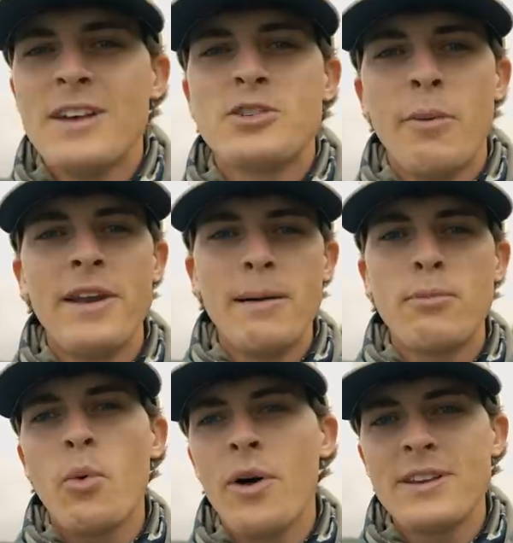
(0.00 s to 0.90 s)
So my
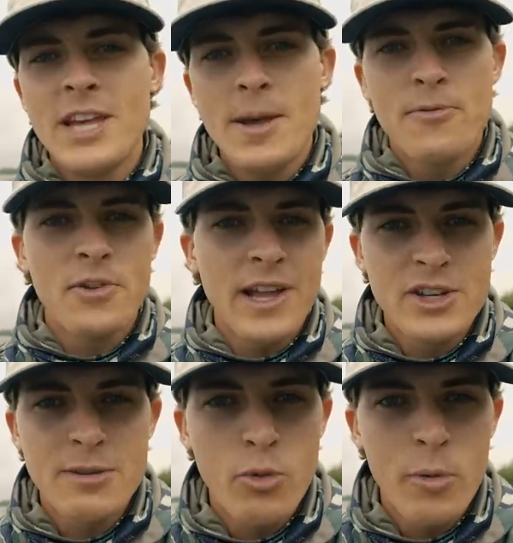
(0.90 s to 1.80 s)
number one tip for
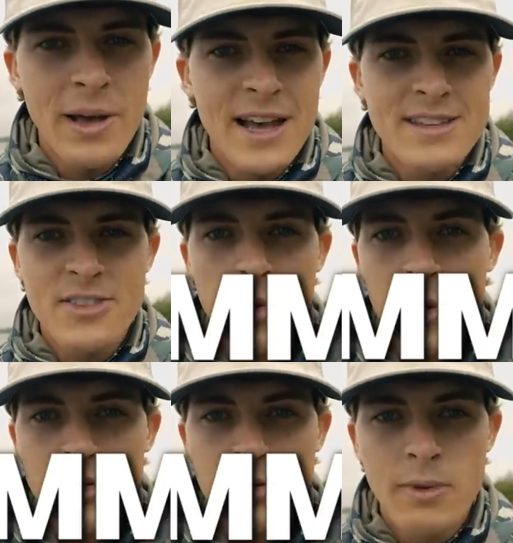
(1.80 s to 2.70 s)
catching more bass in the
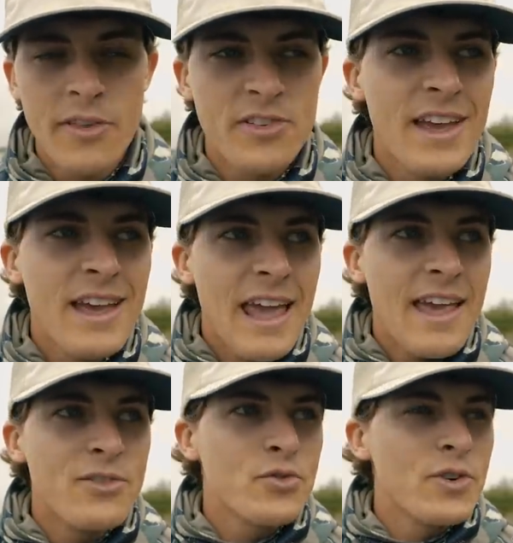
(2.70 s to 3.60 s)
winter months
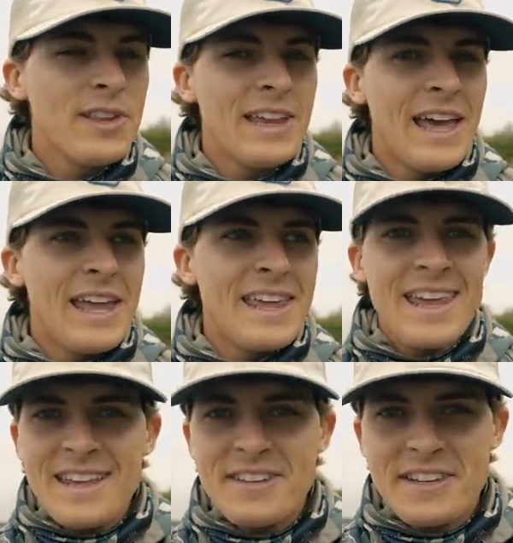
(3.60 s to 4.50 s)
is really an
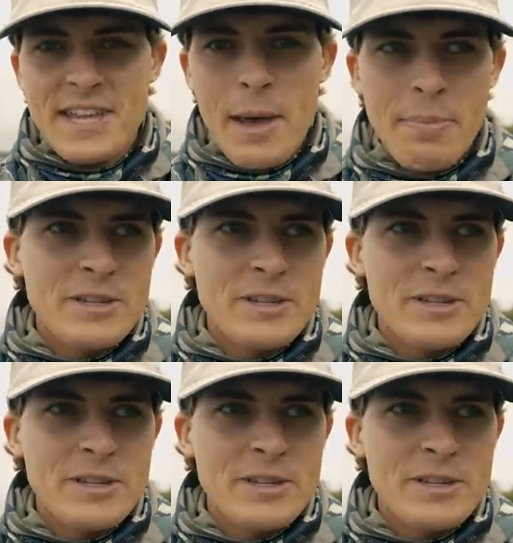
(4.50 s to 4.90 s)
easy tip.